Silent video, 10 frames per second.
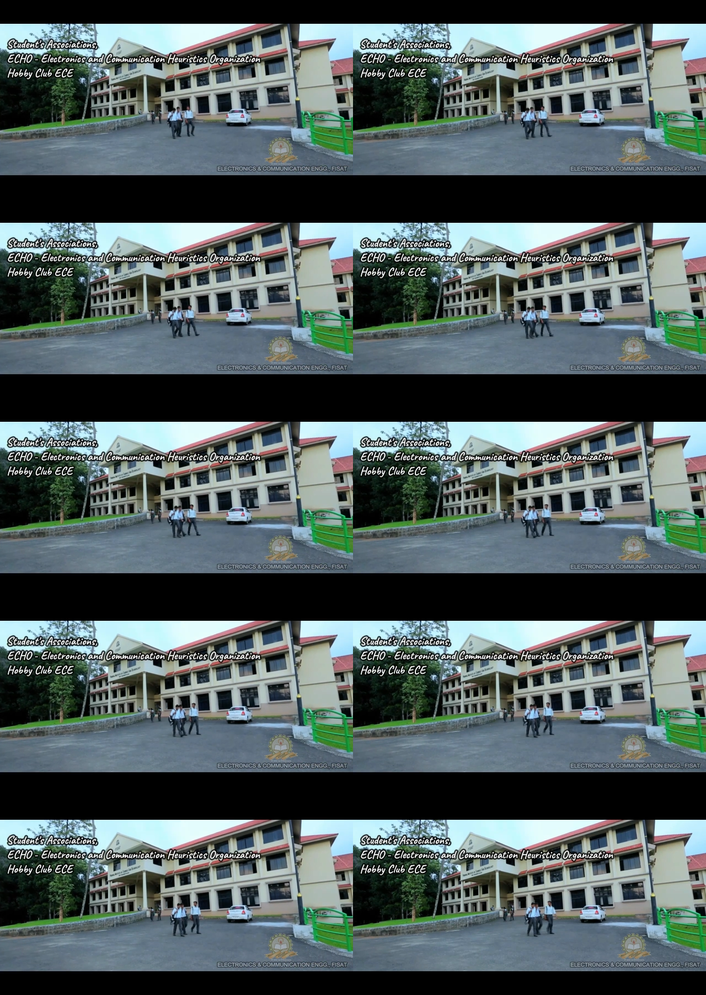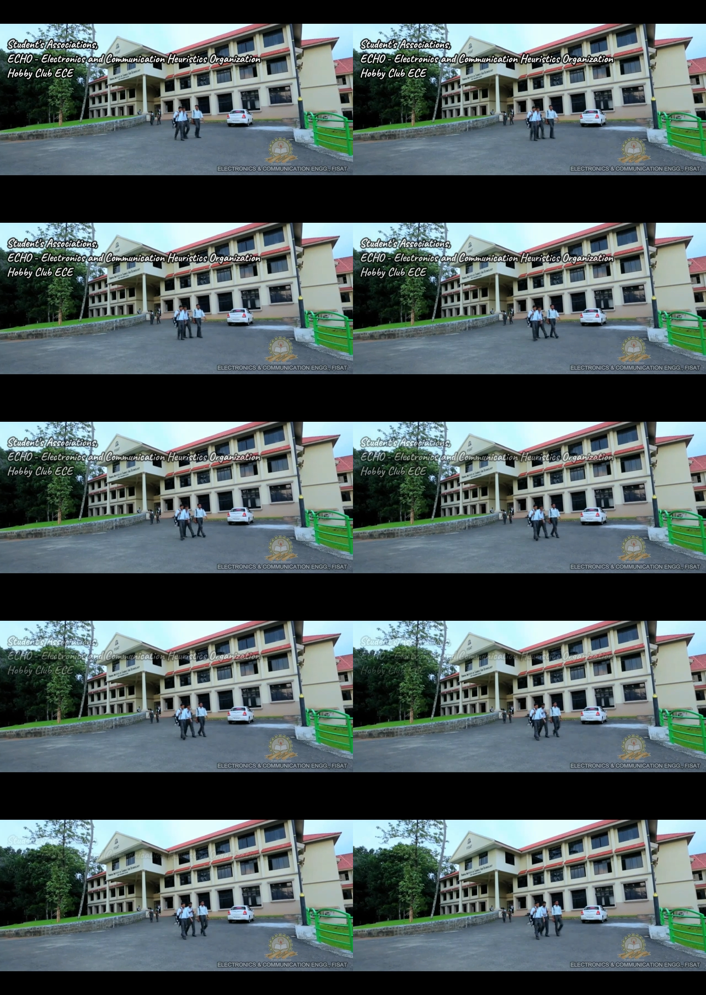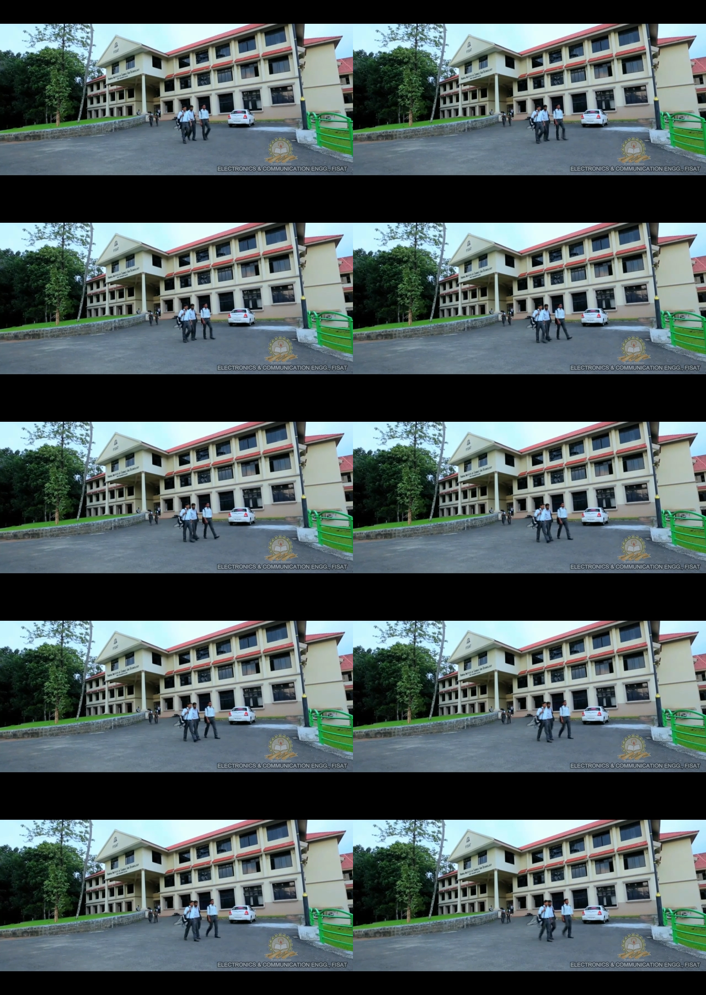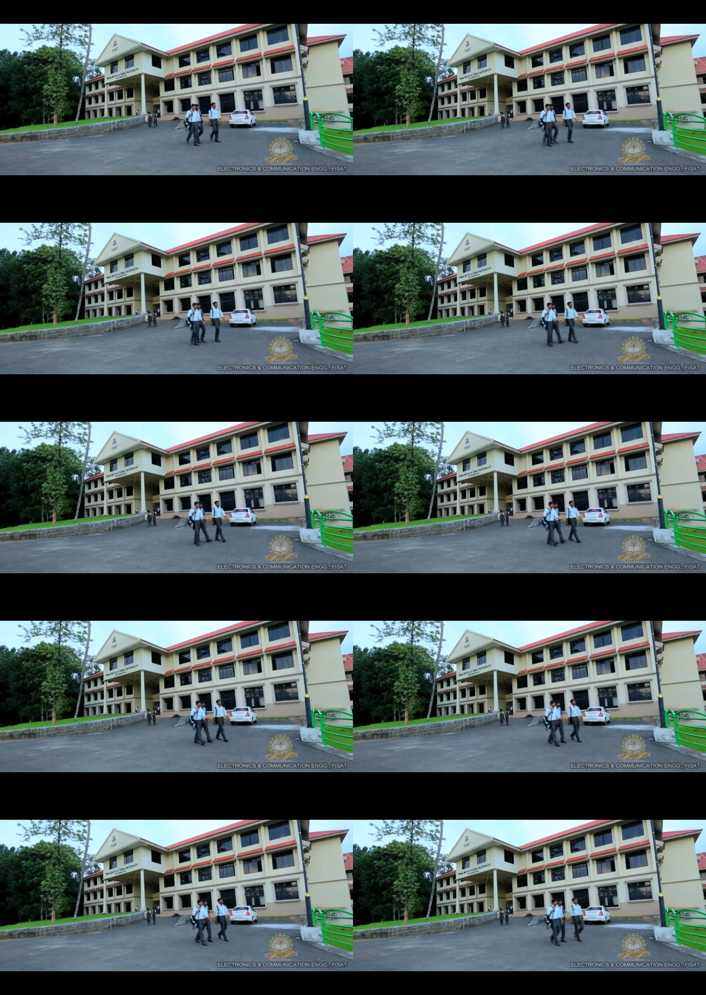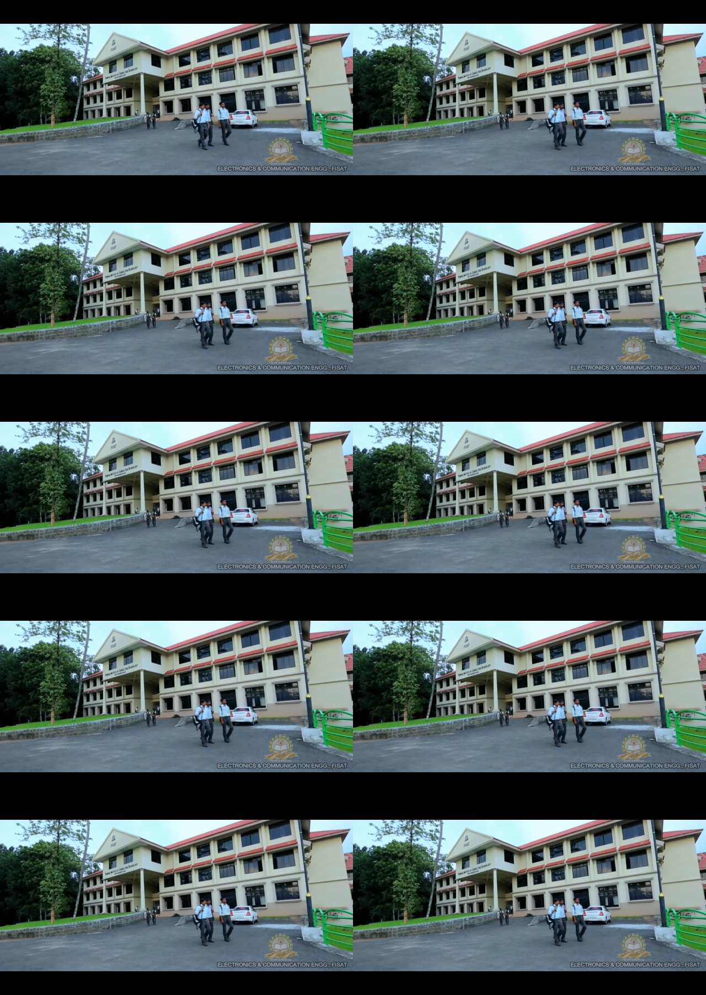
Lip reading: Nobody's mouth can be seen.